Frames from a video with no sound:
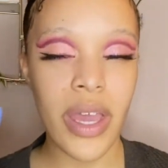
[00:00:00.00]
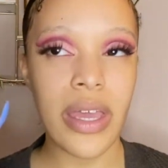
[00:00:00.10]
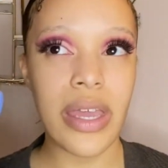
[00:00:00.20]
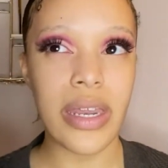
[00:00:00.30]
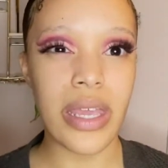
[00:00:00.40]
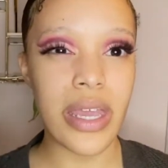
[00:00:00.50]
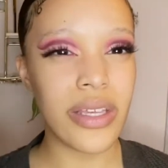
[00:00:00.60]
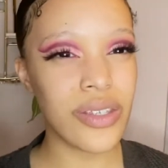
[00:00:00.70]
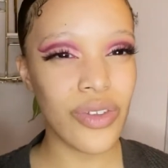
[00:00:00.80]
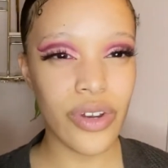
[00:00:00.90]
It
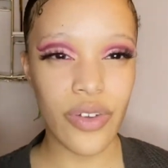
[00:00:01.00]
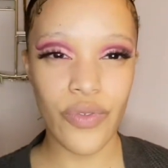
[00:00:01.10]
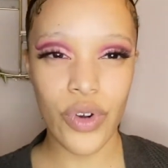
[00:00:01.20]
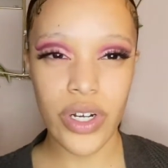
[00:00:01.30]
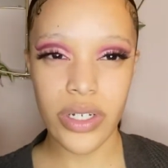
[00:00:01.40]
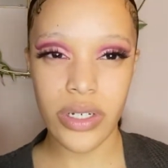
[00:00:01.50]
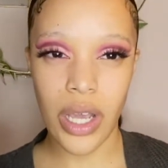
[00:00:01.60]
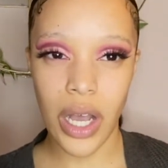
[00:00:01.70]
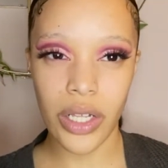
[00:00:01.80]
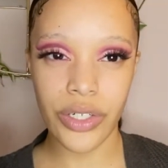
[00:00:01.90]
is
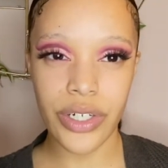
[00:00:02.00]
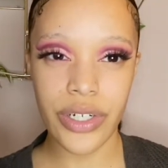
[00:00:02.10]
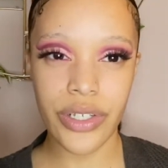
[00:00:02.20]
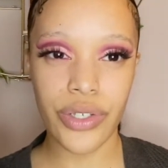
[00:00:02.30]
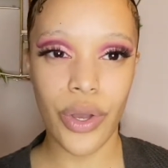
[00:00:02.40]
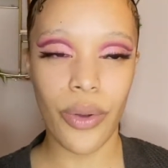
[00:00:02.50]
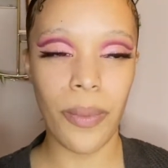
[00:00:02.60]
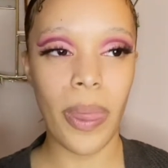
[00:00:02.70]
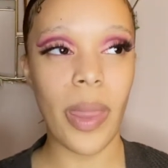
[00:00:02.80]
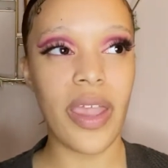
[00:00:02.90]
$34, so
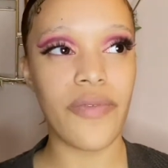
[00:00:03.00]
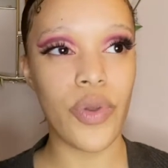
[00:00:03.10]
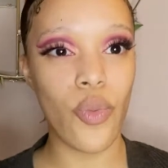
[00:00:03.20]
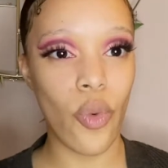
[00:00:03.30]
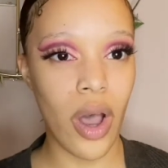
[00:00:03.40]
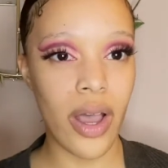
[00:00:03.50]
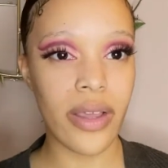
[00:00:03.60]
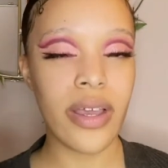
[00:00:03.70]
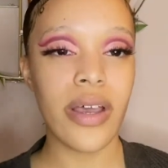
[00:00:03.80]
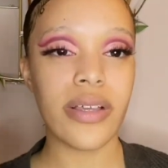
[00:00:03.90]
if you want
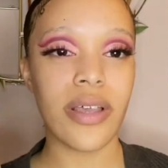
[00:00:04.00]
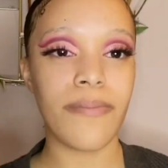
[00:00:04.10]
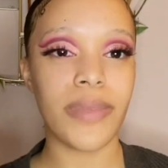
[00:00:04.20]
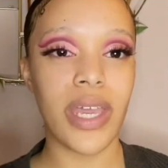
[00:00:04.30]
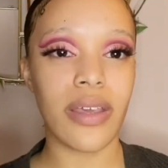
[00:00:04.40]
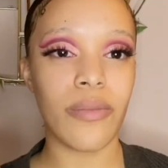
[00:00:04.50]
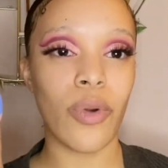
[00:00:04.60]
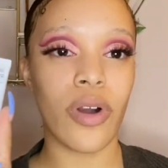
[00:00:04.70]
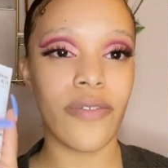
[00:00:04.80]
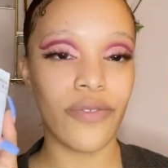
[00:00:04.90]
something
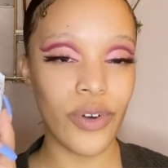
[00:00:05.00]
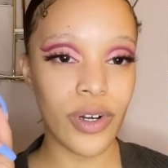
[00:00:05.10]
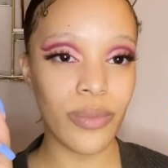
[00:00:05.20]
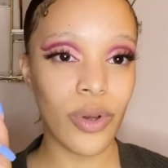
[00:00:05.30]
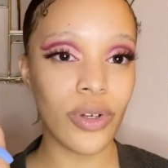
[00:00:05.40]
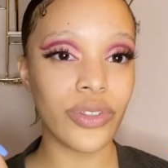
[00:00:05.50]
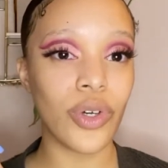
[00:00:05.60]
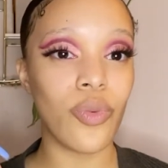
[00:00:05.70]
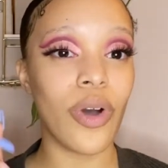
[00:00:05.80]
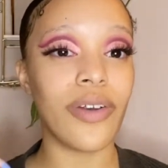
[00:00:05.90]
more affordable, the
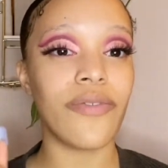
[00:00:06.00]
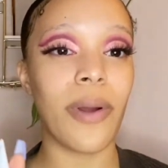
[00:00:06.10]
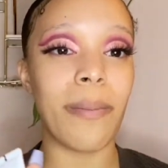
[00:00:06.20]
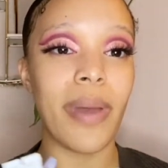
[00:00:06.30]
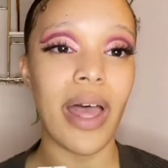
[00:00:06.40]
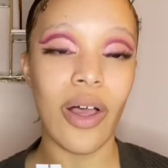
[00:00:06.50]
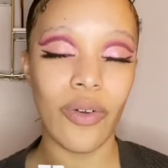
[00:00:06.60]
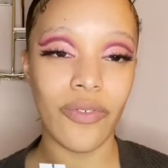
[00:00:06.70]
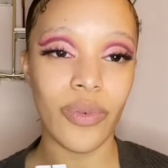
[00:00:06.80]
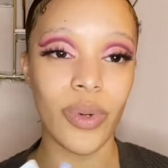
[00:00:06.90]
one from
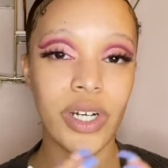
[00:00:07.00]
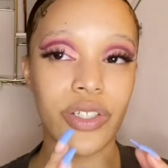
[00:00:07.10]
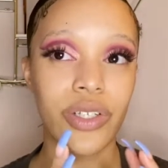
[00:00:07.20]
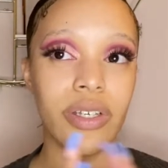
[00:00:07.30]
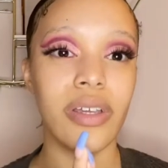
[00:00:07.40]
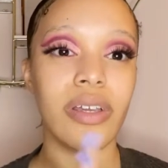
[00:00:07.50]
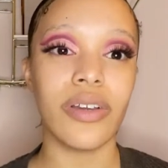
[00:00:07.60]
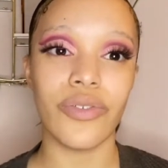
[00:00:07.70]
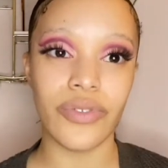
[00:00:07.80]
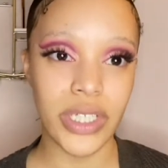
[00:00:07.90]
Elf works
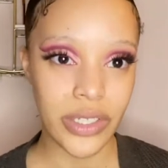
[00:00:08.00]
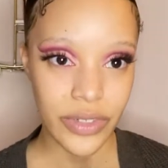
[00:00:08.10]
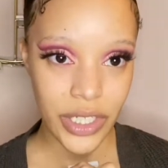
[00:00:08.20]
really